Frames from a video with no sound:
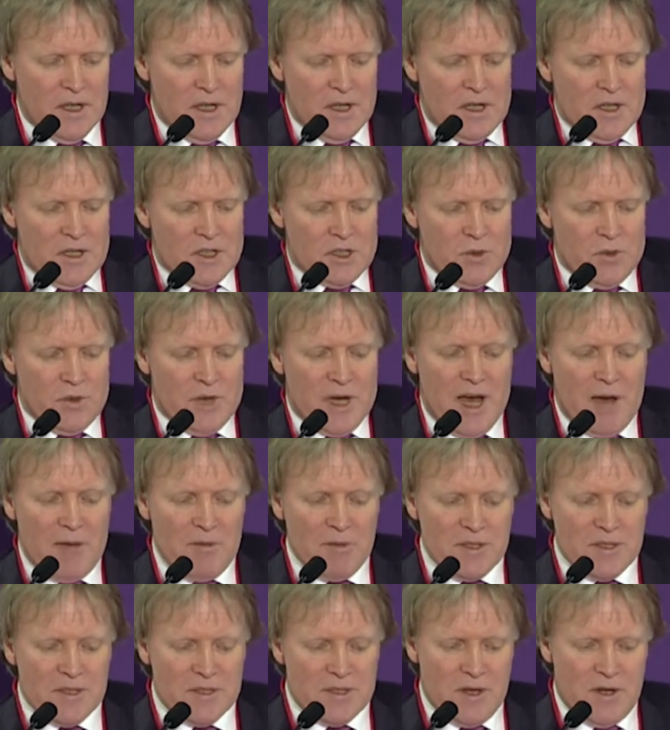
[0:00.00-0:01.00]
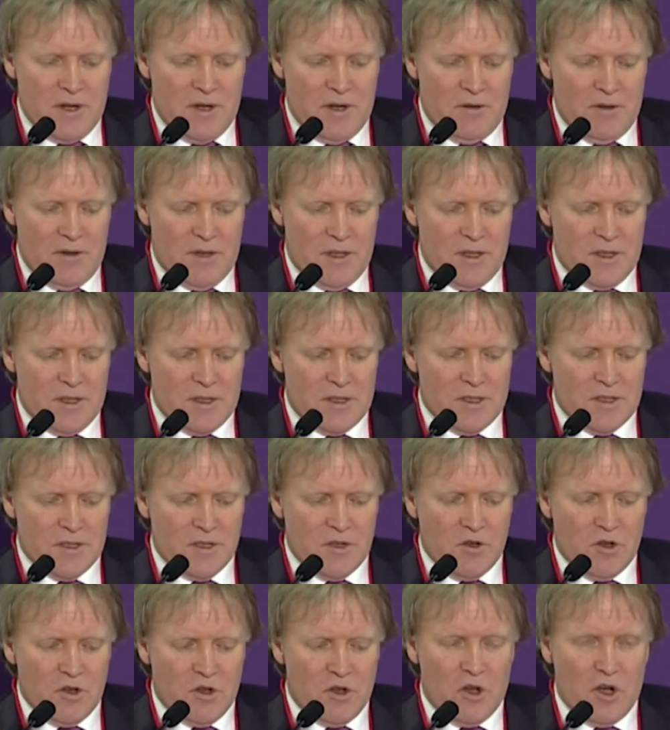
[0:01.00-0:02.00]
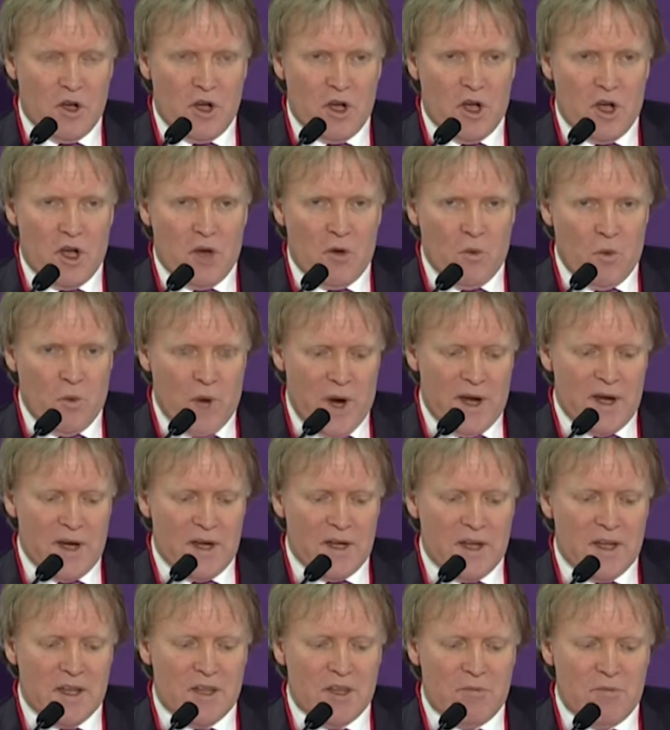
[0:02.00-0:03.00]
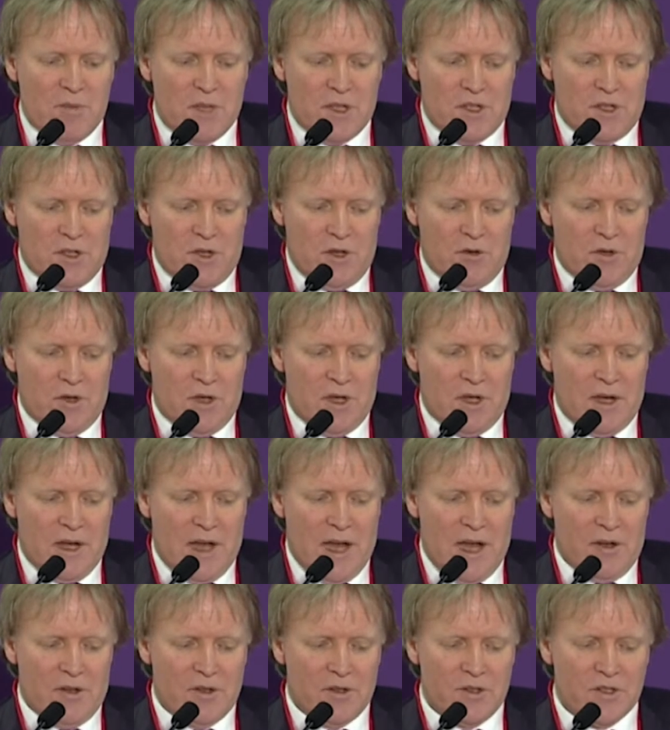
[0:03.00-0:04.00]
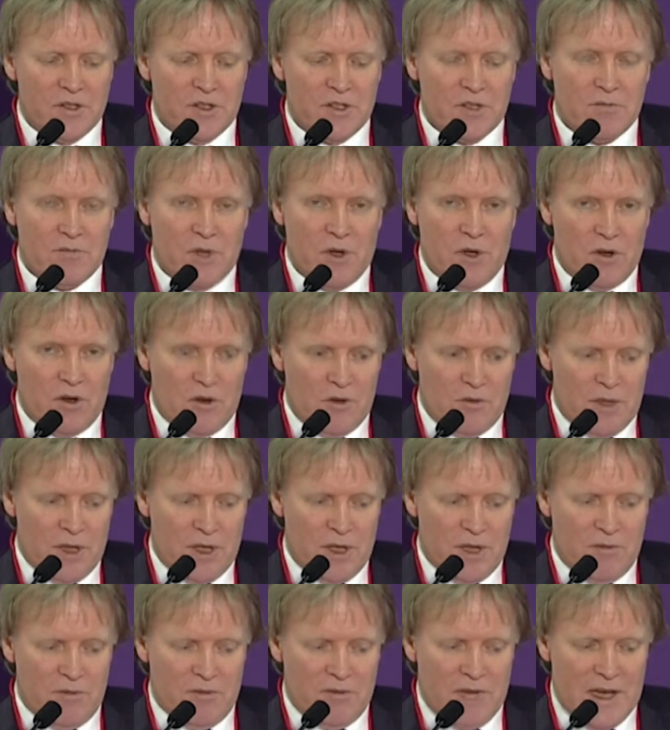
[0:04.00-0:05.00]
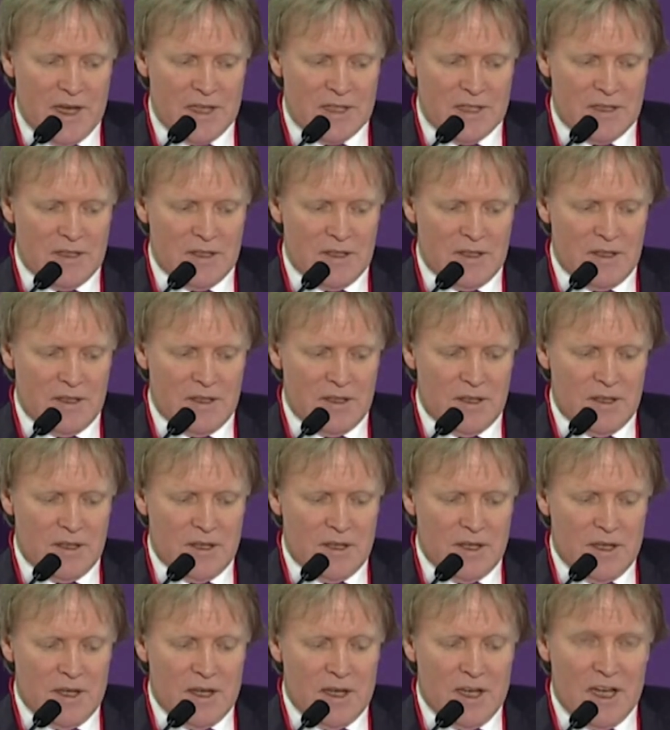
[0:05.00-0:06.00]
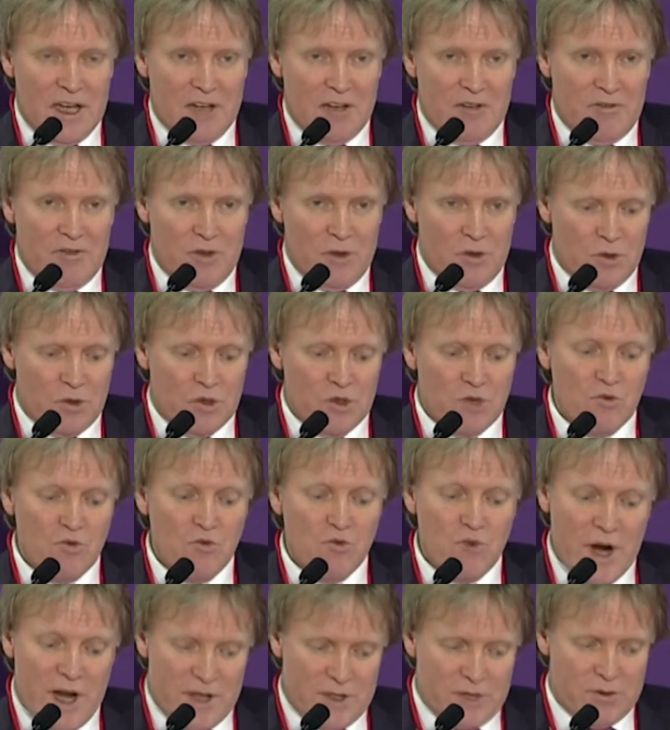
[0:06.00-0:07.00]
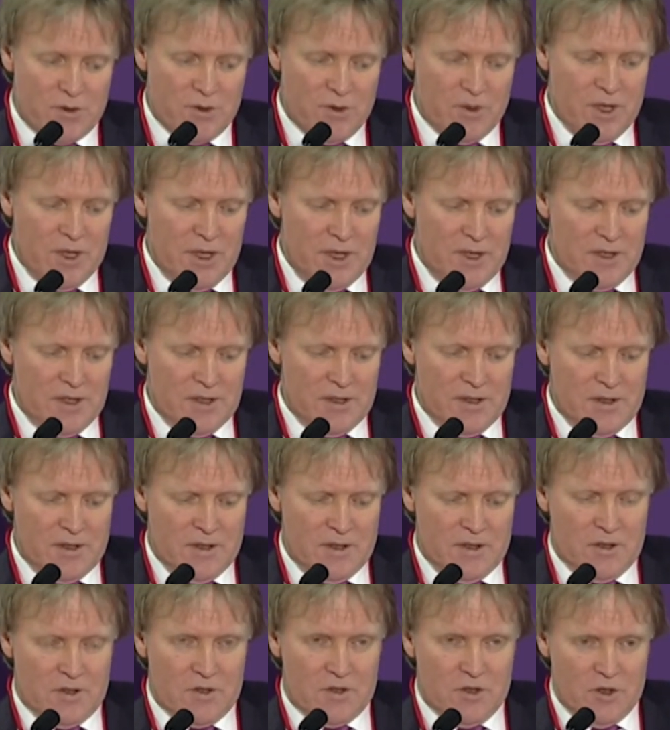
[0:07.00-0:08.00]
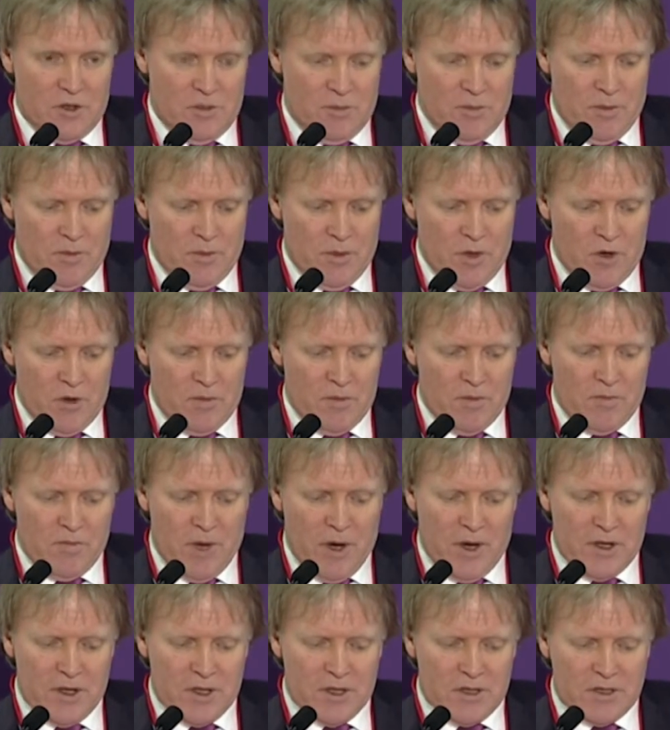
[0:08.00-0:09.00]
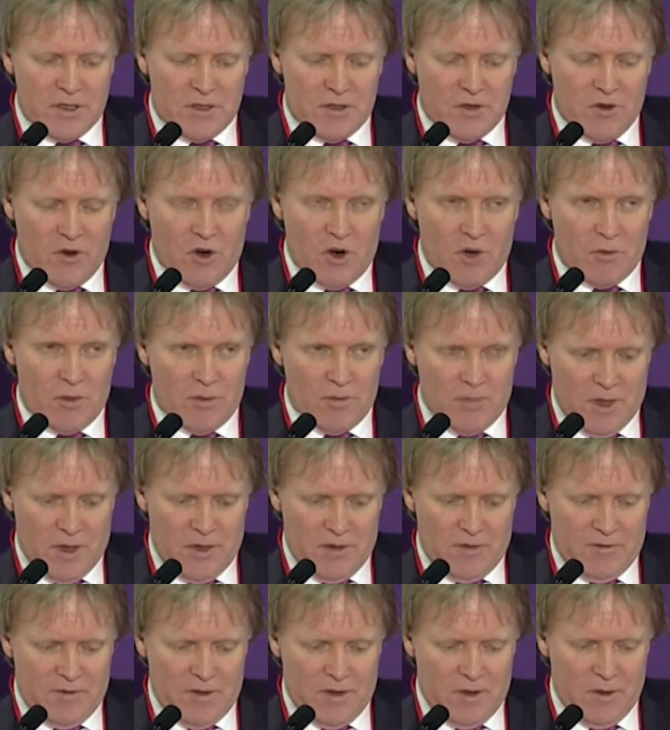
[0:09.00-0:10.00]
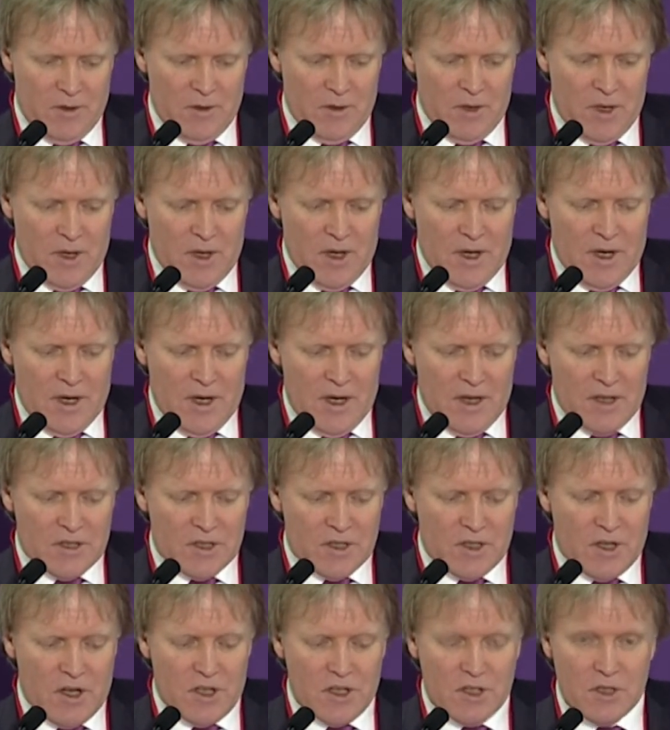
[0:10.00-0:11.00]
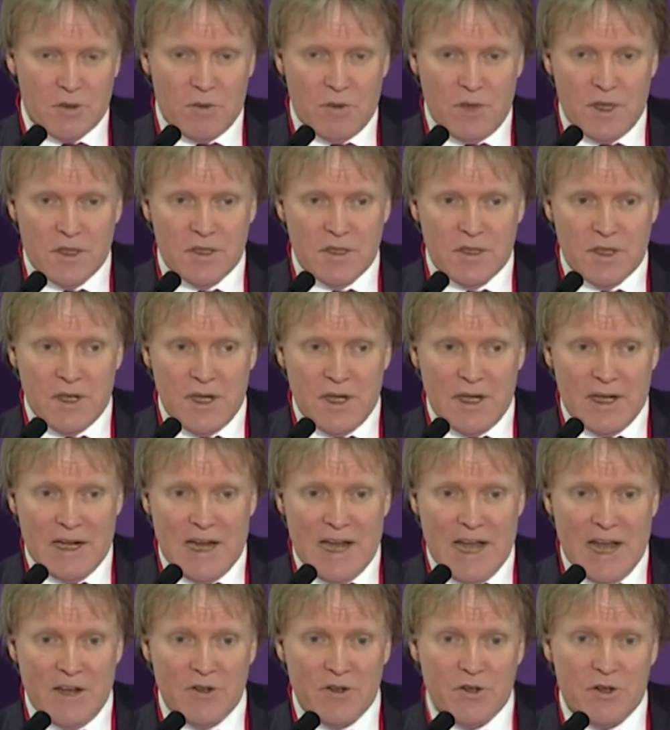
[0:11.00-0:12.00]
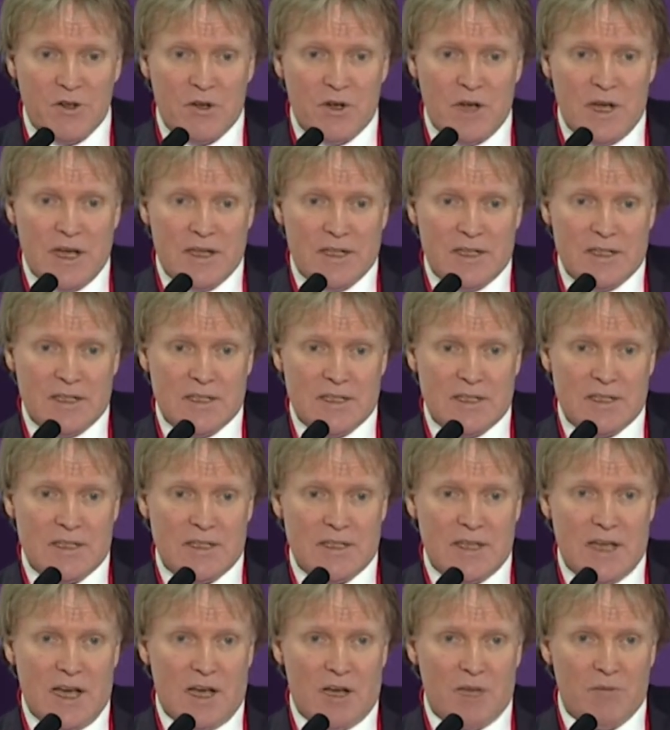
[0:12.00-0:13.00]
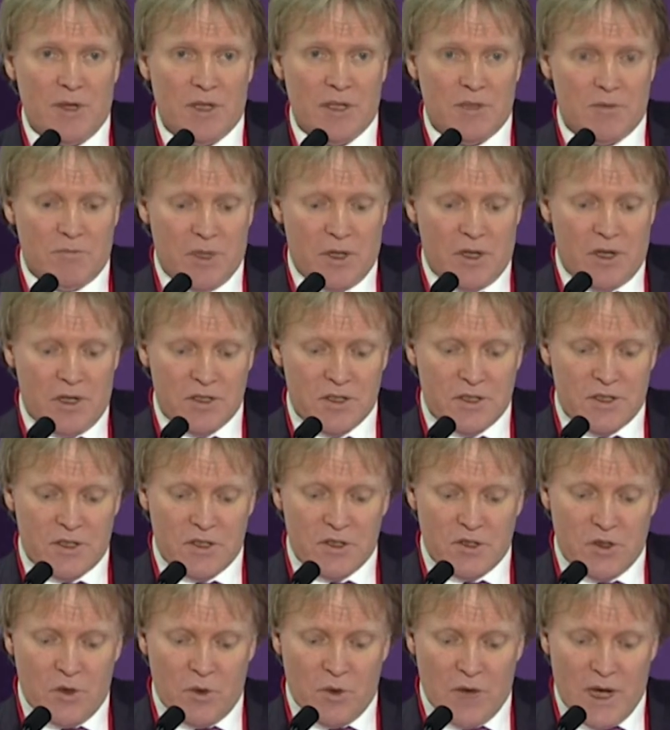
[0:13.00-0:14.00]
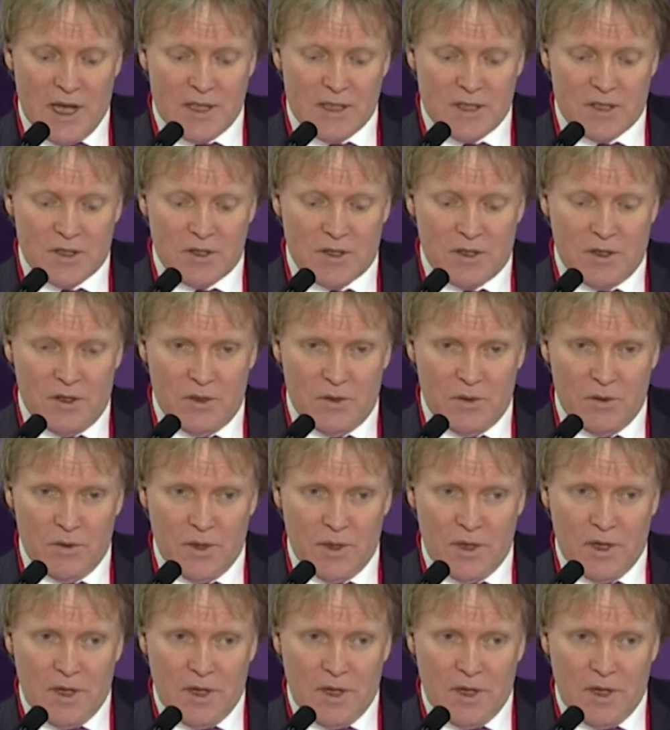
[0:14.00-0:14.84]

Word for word: So what happens there is when the material enters a smaller medium vessel, it flows retrograde to the body's normal blood flow. And as a consequence, it'll enter a distal segment because it has nowhere else to go.